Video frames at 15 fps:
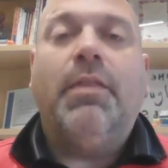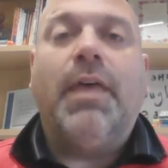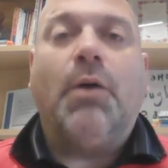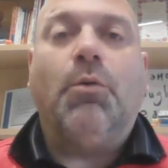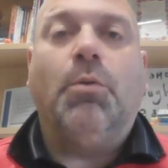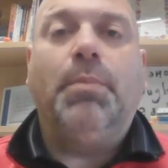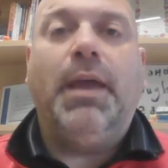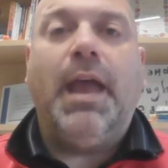
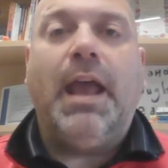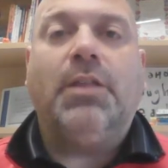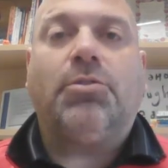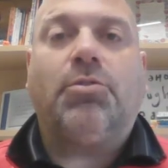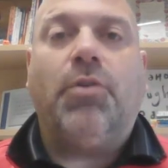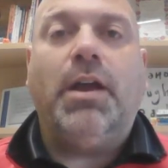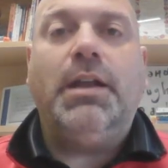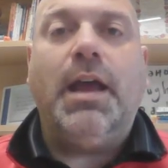That will be
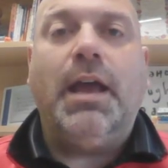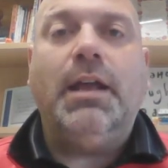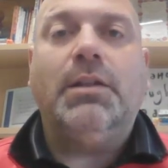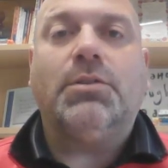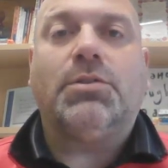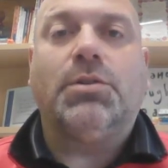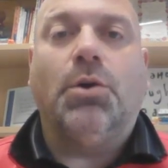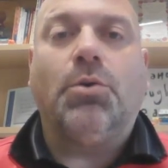eighth grade
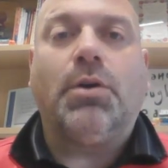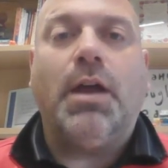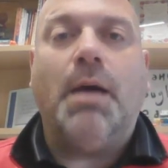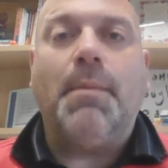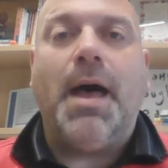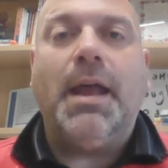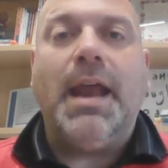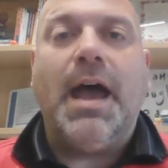night. So
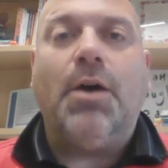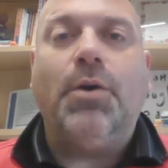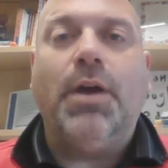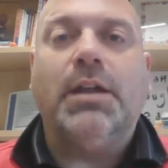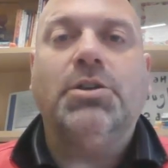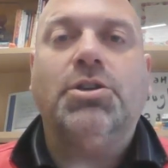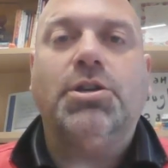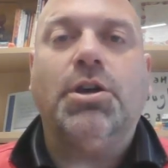come on out
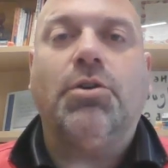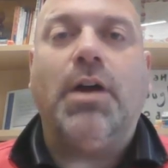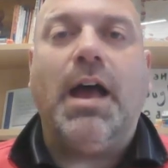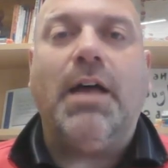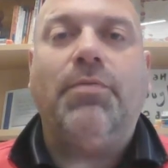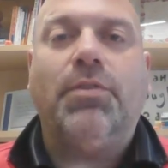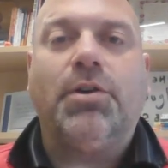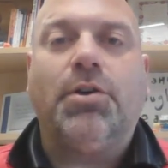and cheer
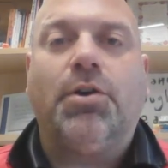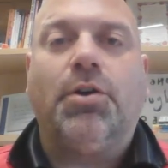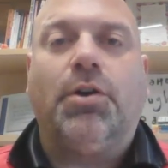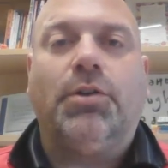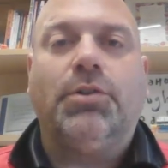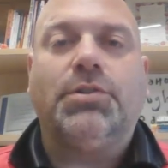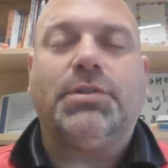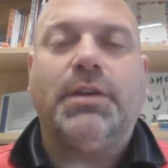on the
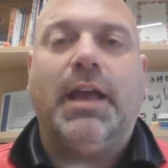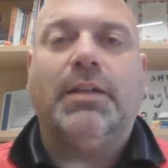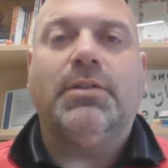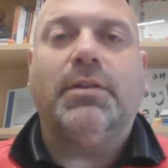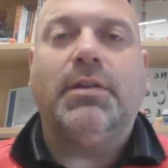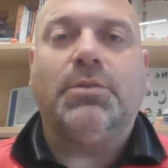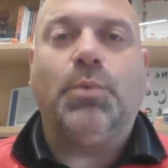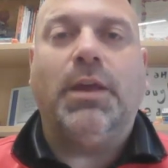girls
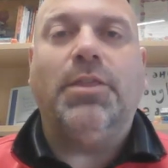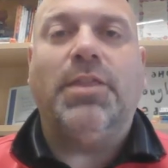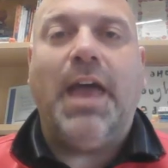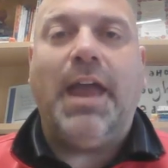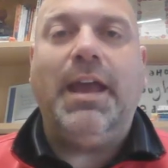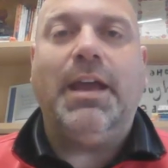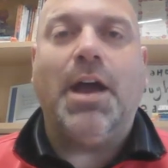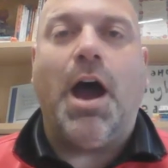and as we
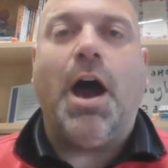thank